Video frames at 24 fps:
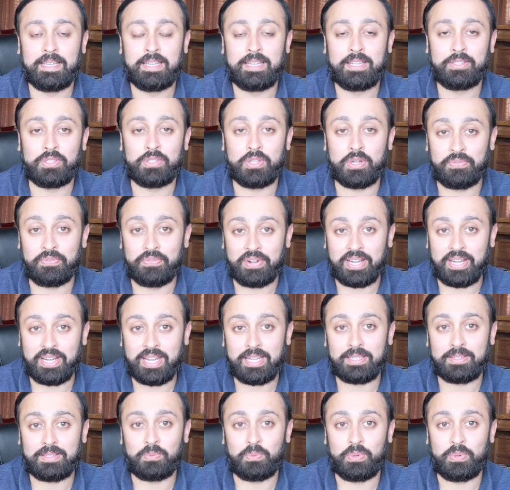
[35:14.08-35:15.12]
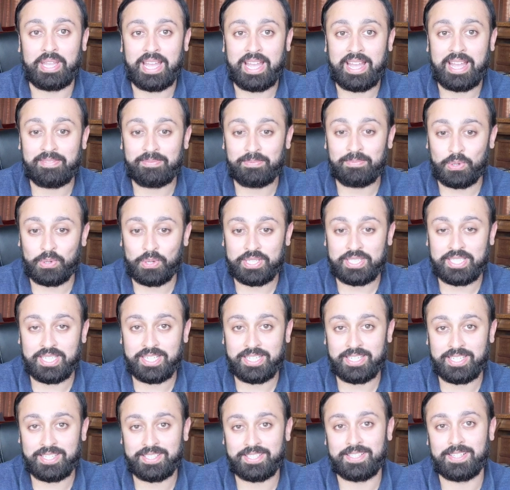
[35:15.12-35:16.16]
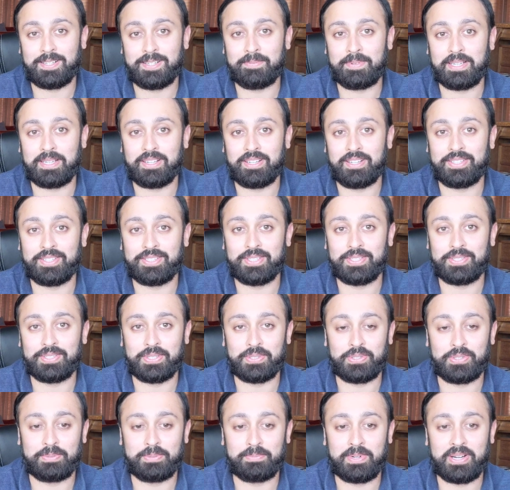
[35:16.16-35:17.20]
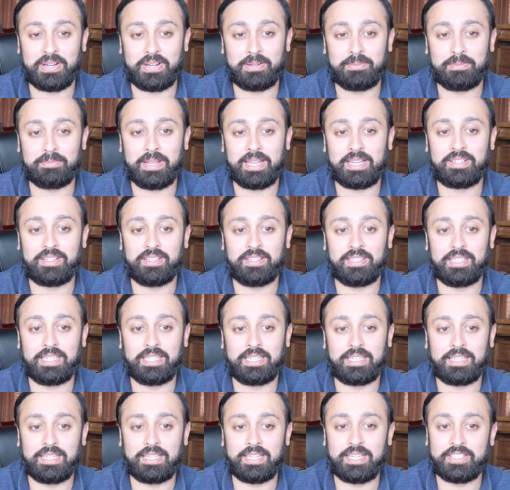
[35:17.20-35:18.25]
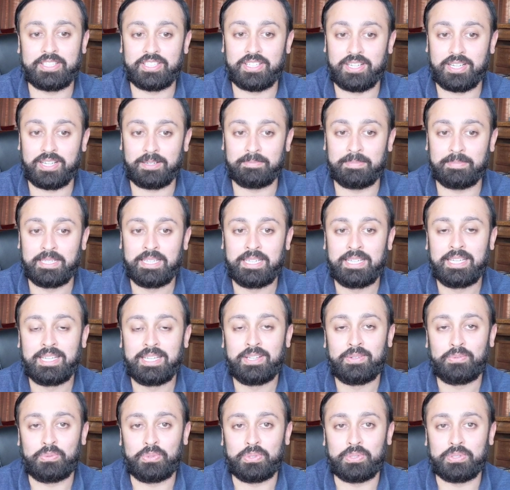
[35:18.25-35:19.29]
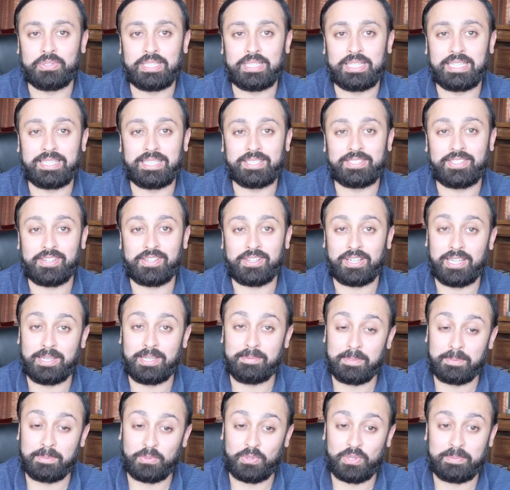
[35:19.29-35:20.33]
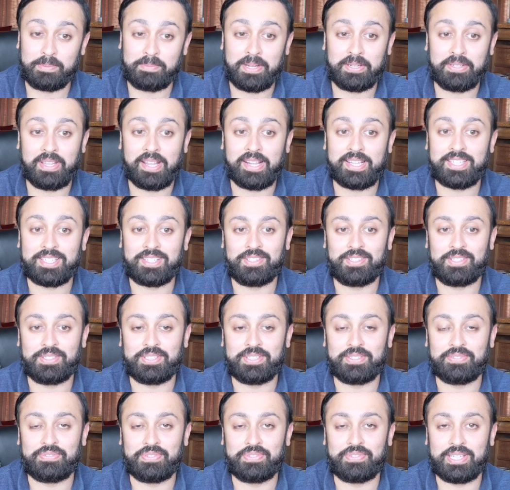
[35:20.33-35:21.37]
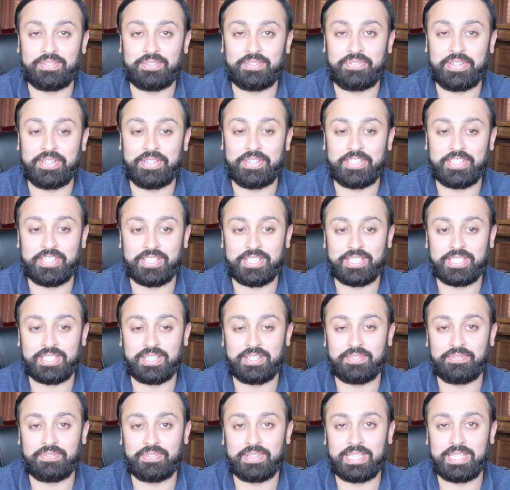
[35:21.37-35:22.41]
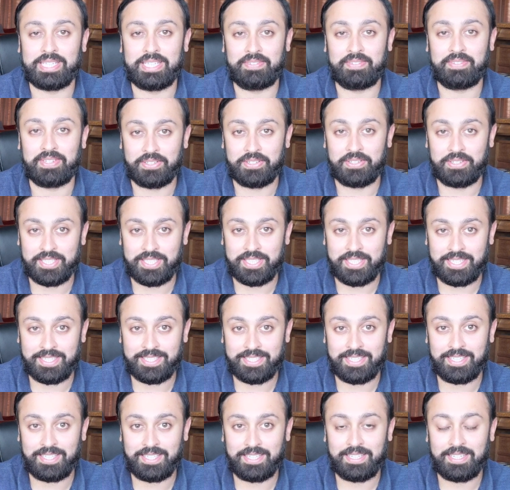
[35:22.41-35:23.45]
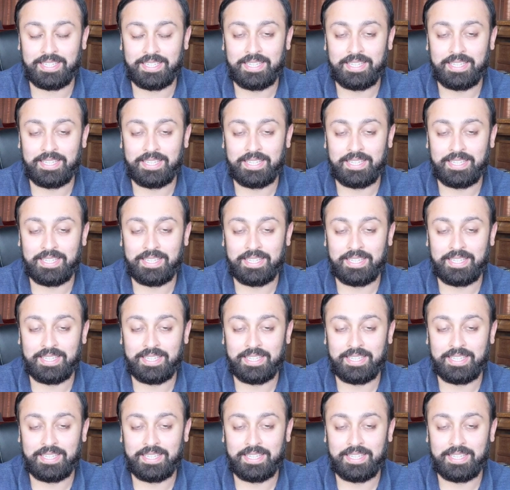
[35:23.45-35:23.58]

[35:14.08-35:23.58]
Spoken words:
don't forget, we have more sessions coming also. So tomorrow my colleague Tom will talk a little bit more about the exclusive features of DV360.